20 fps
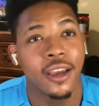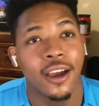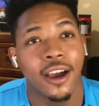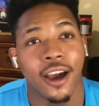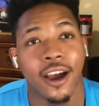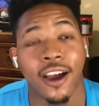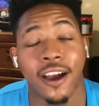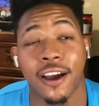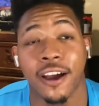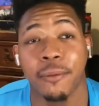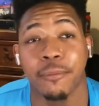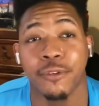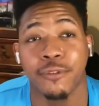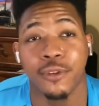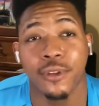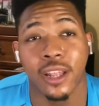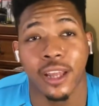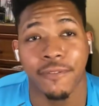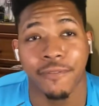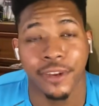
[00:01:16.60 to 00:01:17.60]
If you
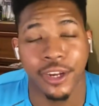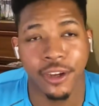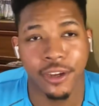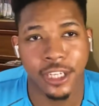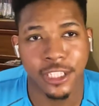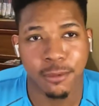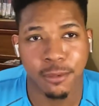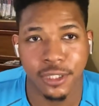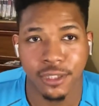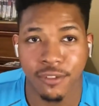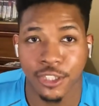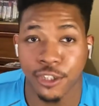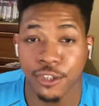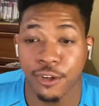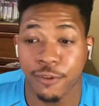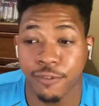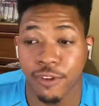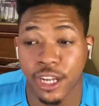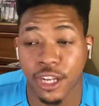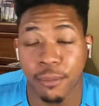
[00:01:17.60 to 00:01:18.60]
like video games, make sure to
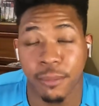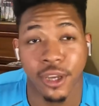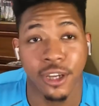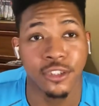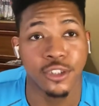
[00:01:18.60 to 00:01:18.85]
follow me on